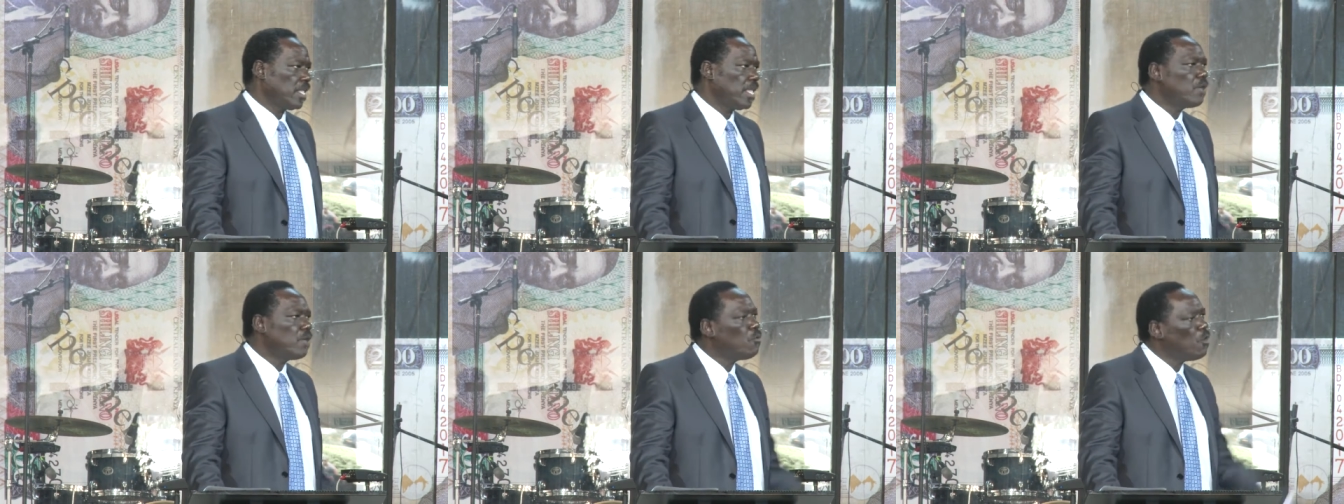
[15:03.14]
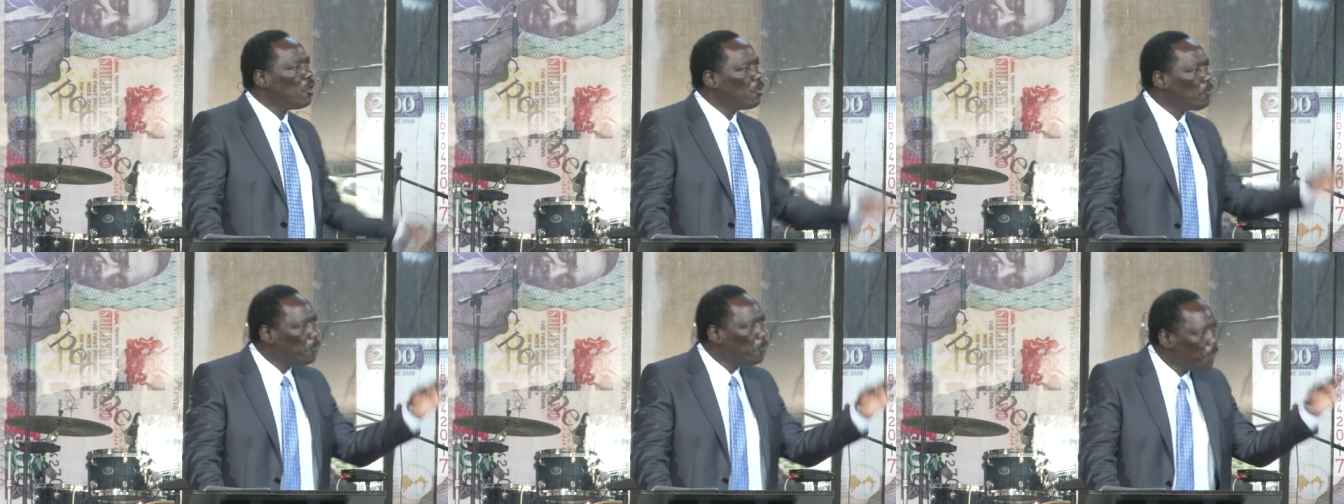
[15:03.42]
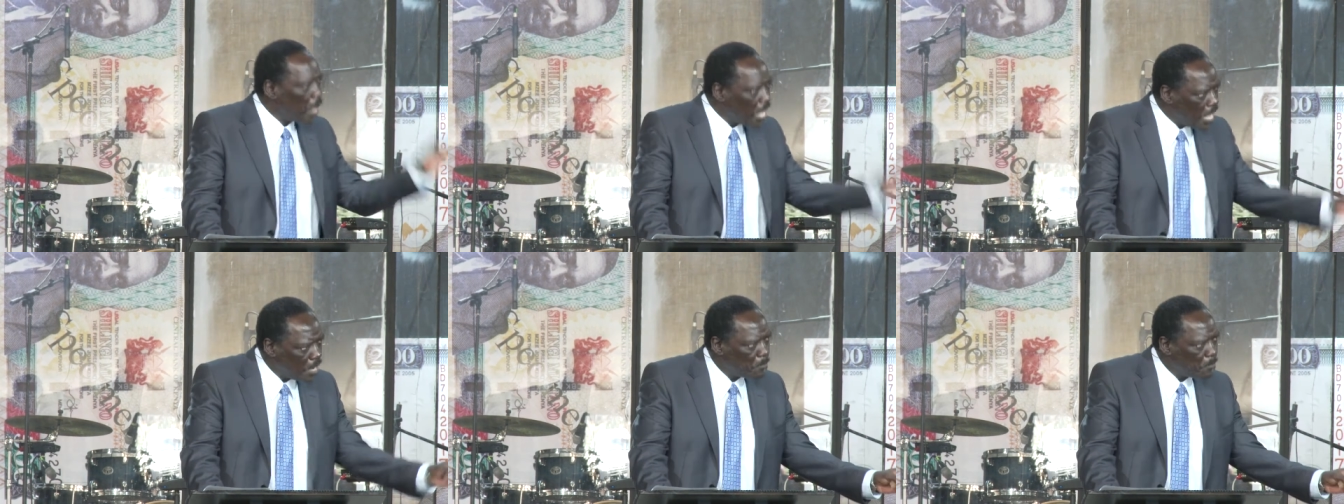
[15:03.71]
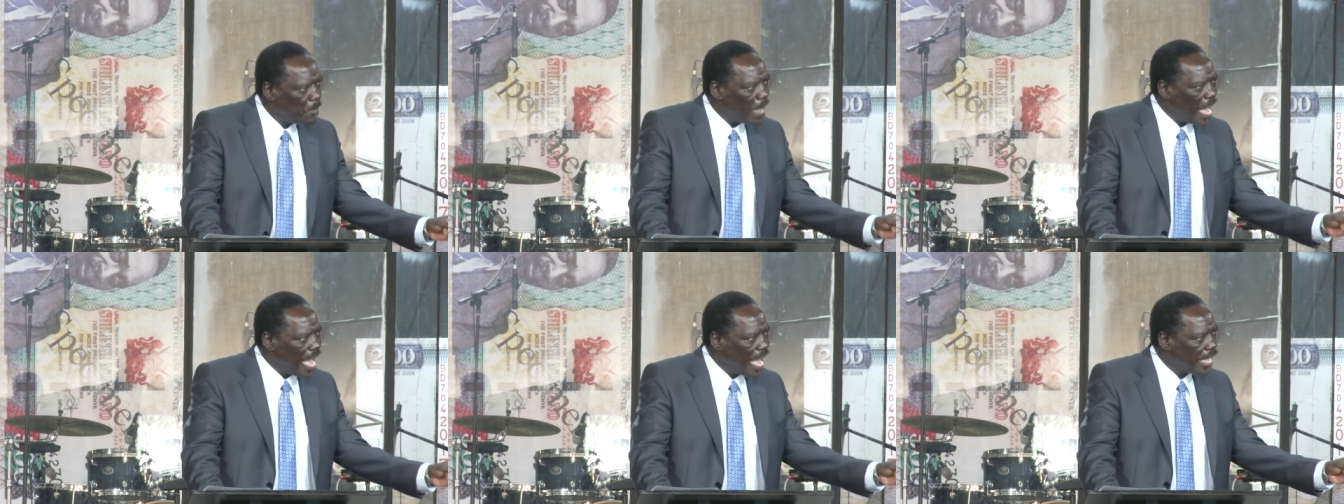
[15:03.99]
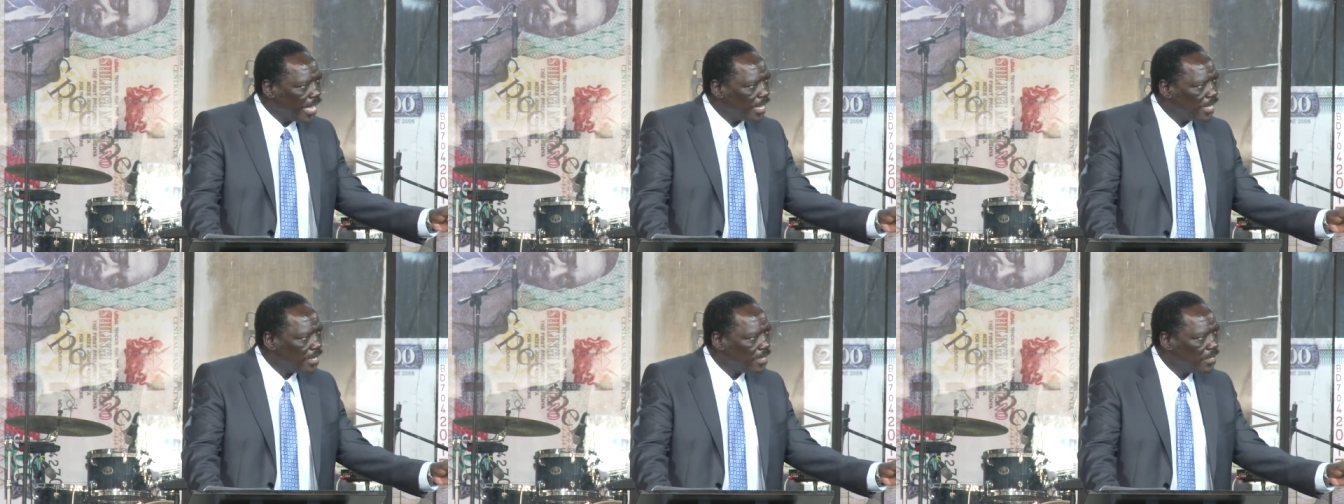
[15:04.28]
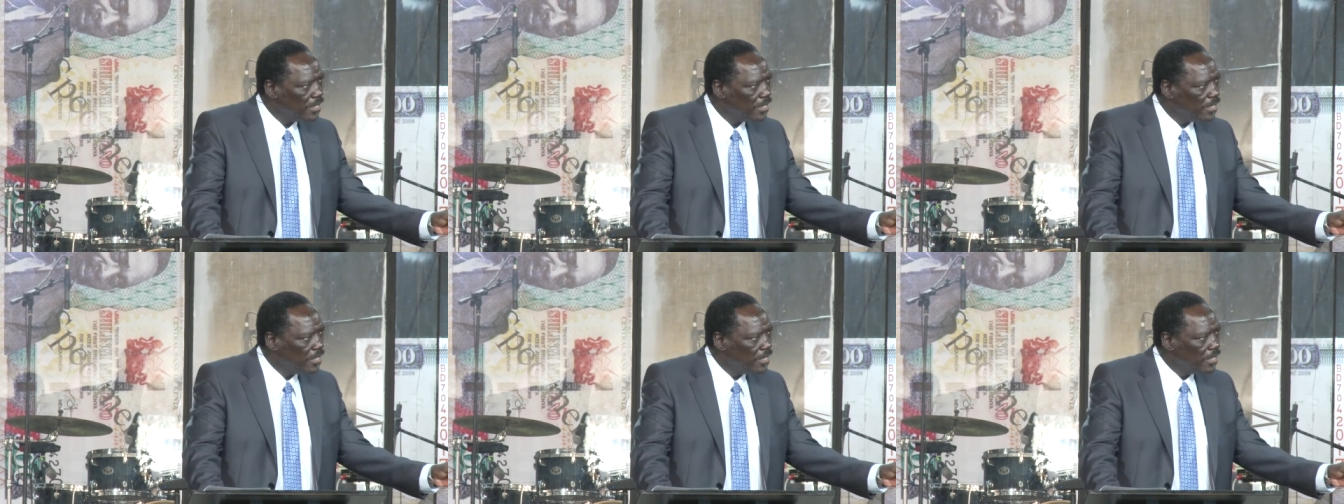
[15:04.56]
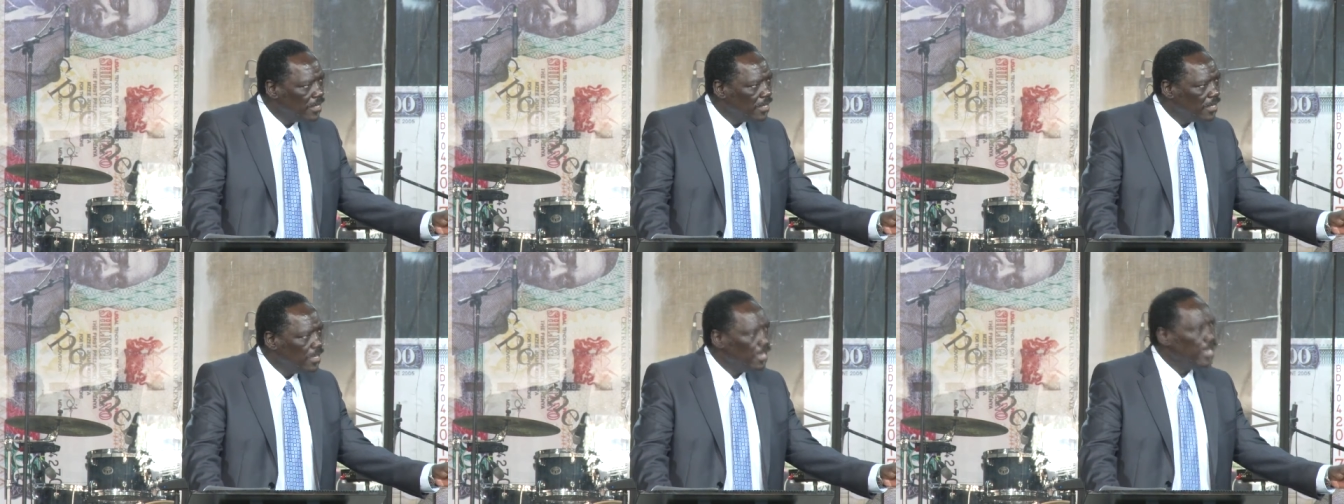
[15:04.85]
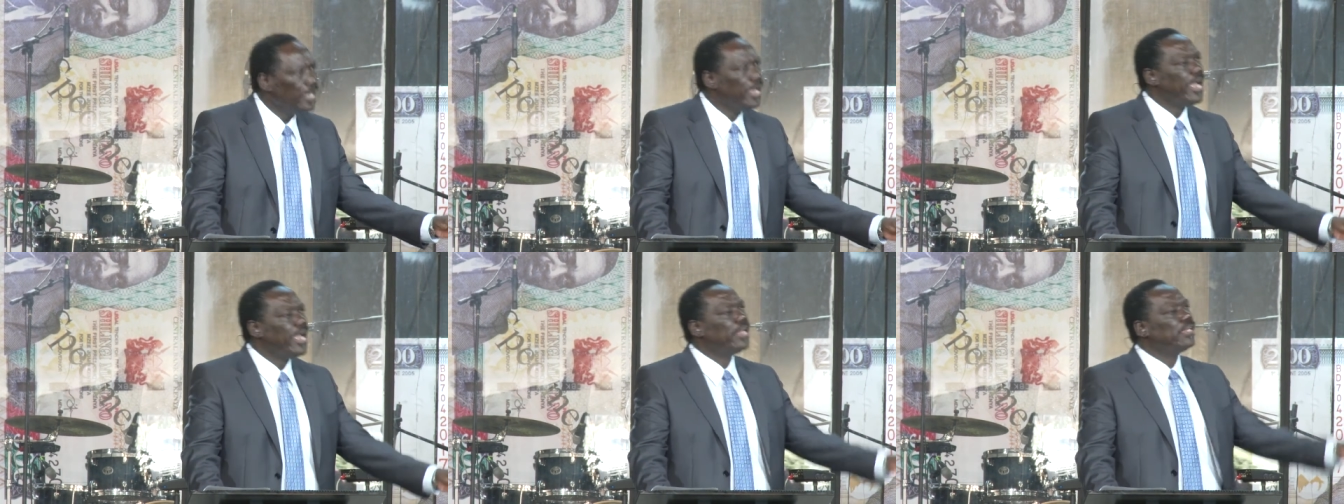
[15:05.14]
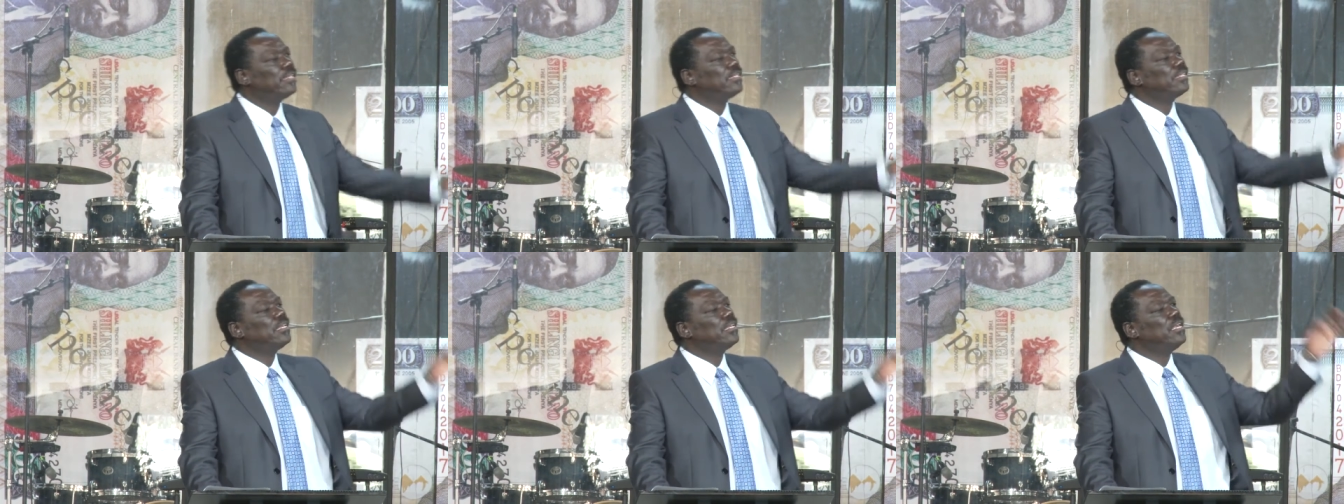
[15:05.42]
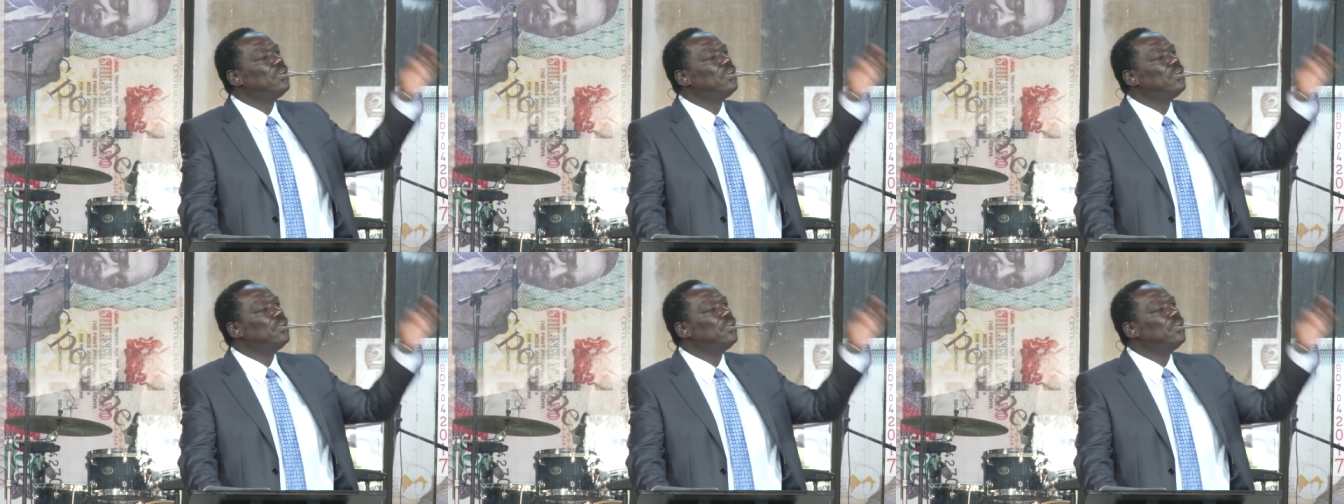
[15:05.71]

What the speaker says: He will pay it back, and